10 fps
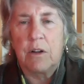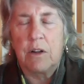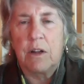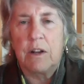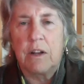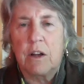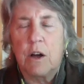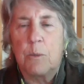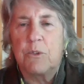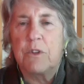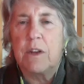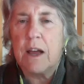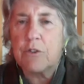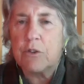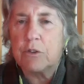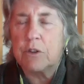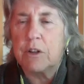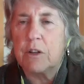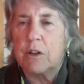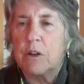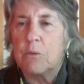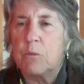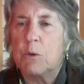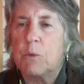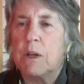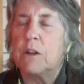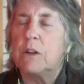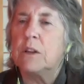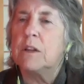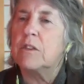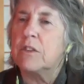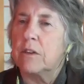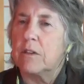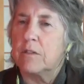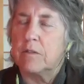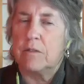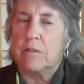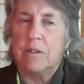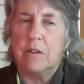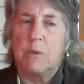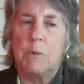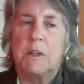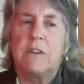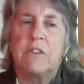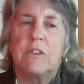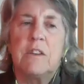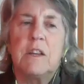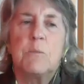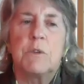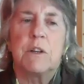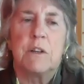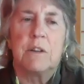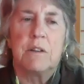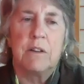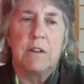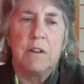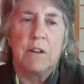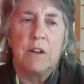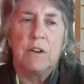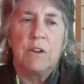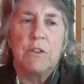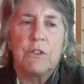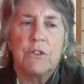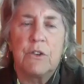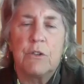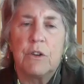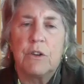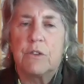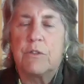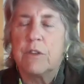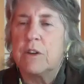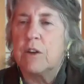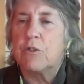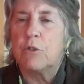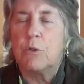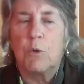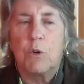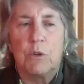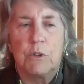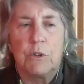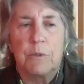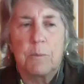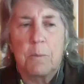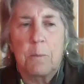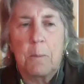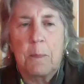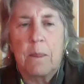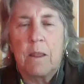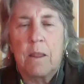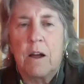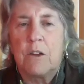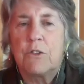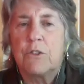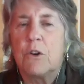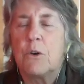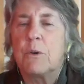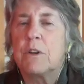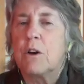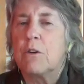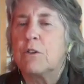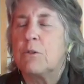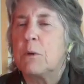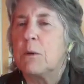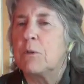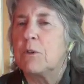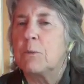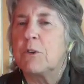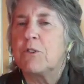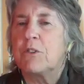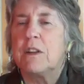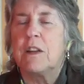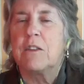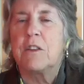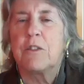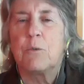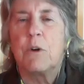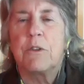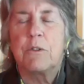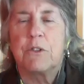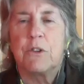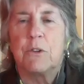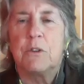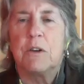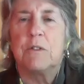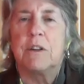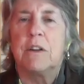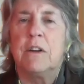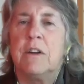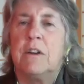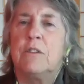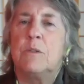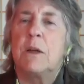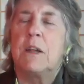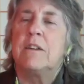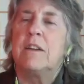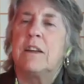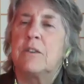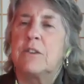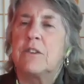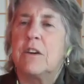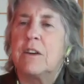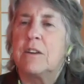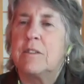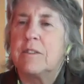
And it comes naturally when we listen deeply to the stirrings of the natural world. I so encourage people, especially now that the weather is so lovely, to meditate outside,